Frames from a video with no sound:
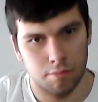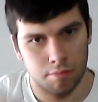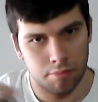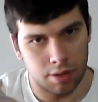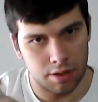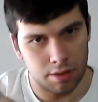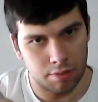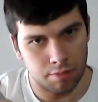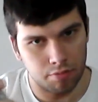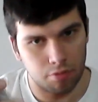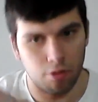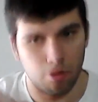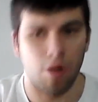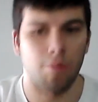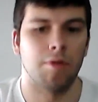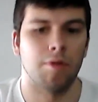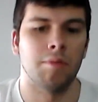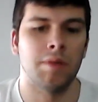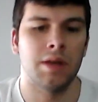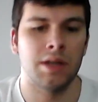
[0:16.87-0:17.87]
but the
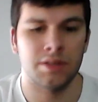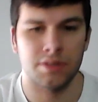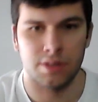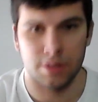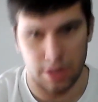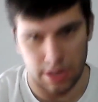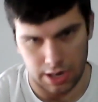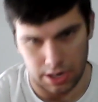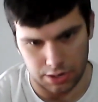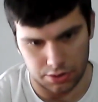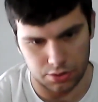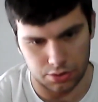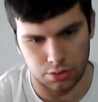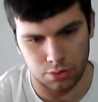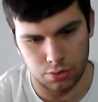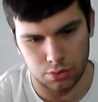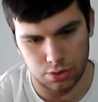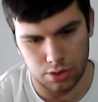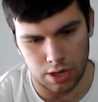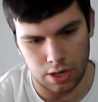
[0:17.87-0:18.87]
problem is this.
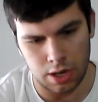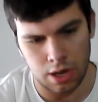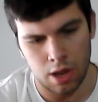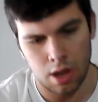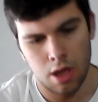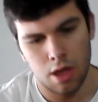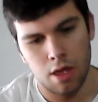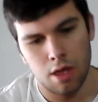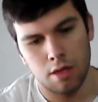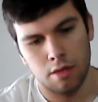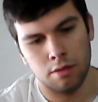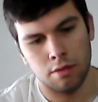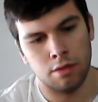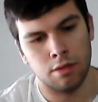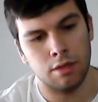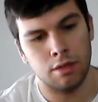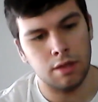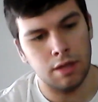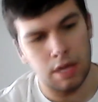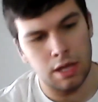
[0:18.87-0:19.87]
You see,
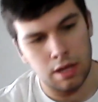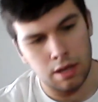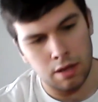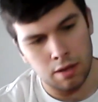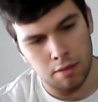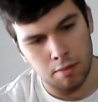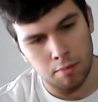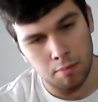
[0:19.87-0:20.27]
the